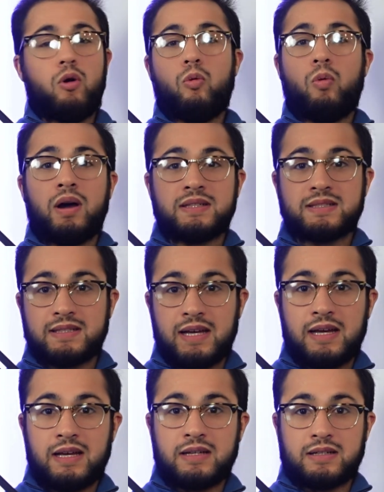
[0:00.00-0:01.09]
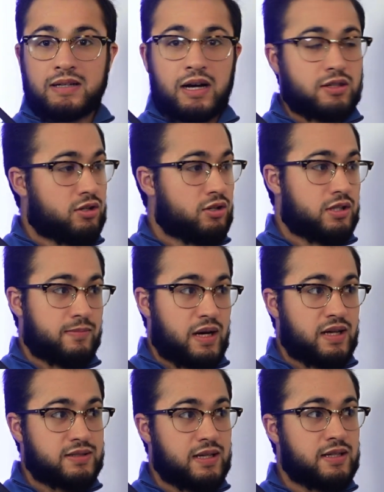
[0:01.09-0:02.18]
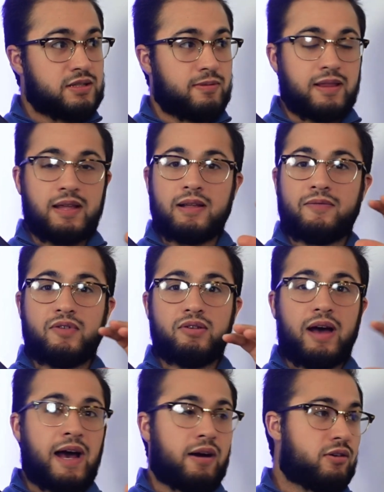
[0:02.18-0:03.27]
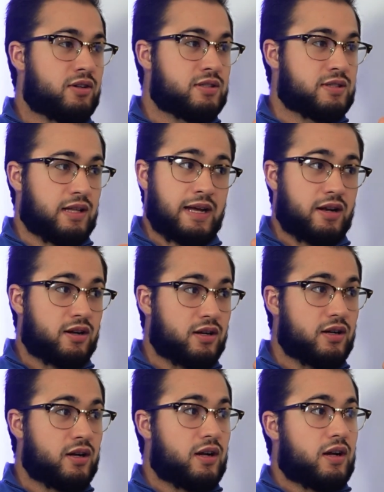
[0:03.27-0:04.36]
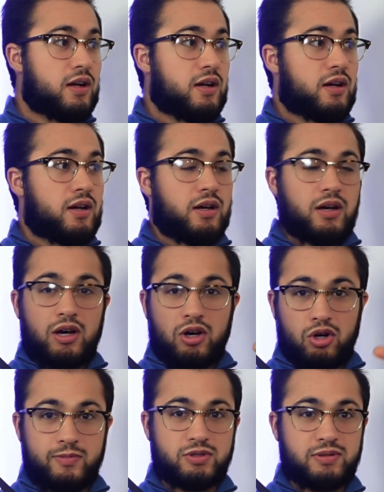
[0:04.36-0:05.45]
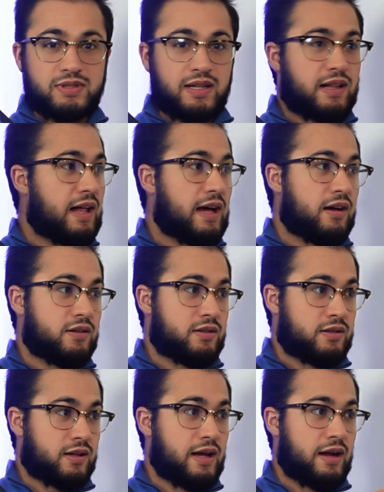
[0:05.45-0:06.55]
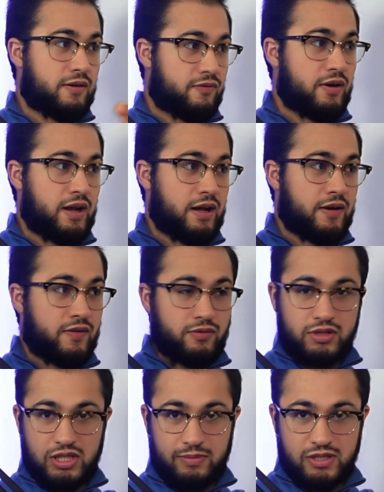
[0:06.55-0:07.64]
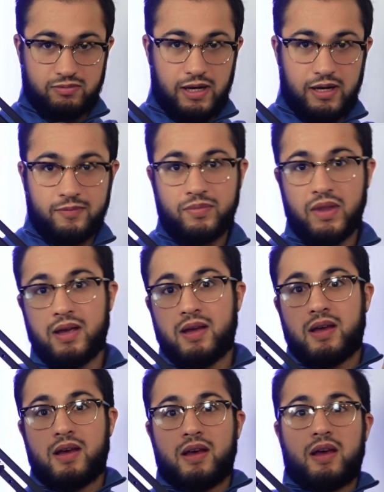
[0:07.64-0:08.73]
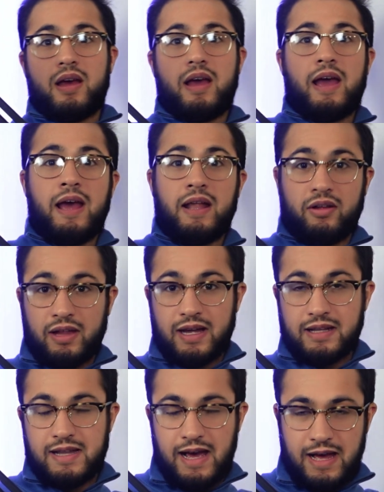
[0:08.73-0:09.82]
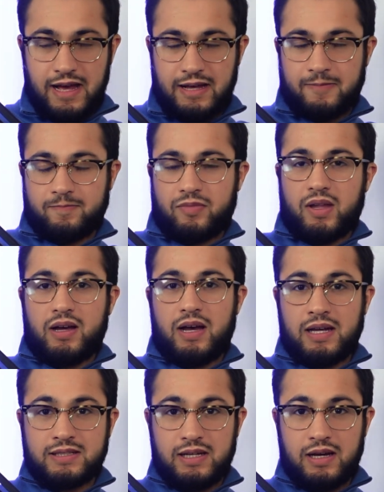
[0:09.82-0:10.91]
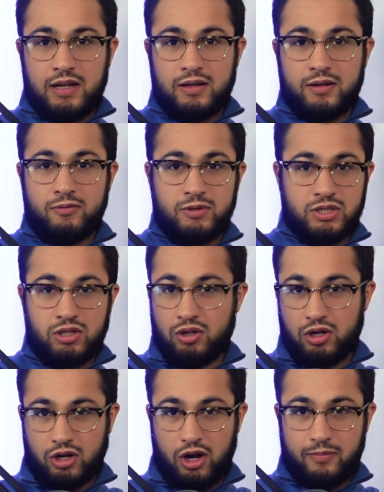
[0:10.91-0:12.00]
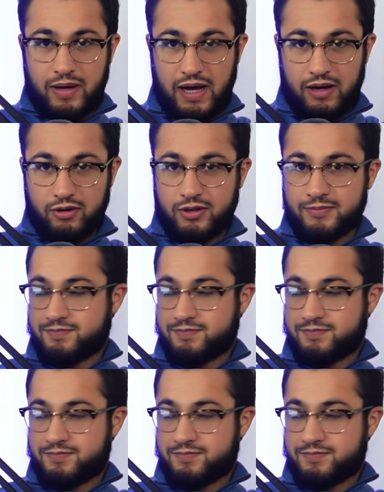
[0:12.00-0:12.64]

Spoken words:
Once they conquered Damascus, within a few hours later, Homs was declared free of the regime as well. And on that day, Assad was no longer in power.